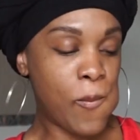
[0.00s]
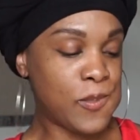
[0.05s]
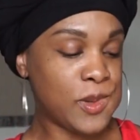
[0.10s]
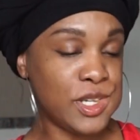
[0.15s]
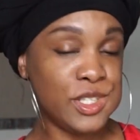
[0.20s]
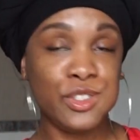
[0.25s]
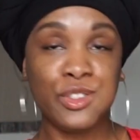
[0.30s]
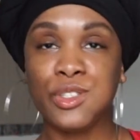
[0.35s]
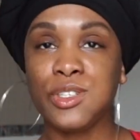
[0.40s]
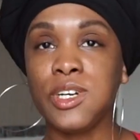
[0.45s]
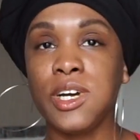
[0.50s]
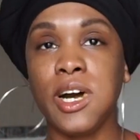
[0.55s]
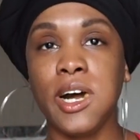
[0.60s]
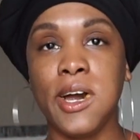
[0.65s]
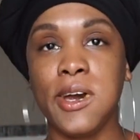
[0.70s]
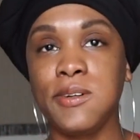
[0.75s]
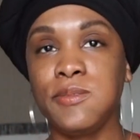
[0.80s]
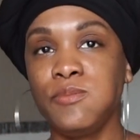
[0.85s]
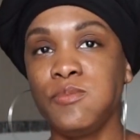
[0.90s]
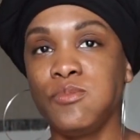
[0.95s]
in junior
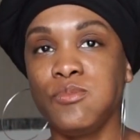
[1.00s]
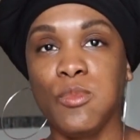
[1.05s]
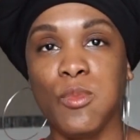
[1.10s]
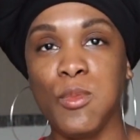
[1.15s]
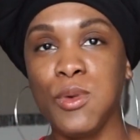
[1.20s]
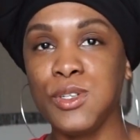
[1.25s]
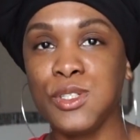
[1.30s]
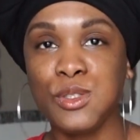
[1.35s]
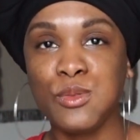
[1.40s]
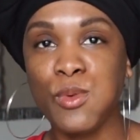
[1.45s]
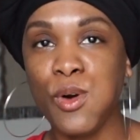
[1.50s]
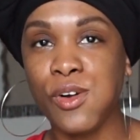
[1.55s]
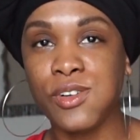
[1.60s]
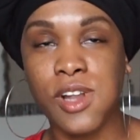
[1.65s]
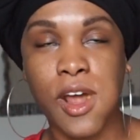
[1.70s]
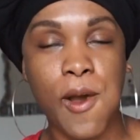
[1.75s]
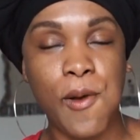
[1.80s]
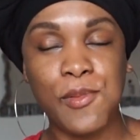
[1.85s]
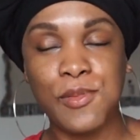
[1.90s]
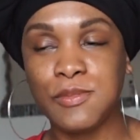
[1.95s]
high. We just walked
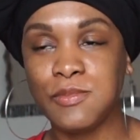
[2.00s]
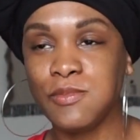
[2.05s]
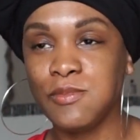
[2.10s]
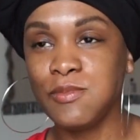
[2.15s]
out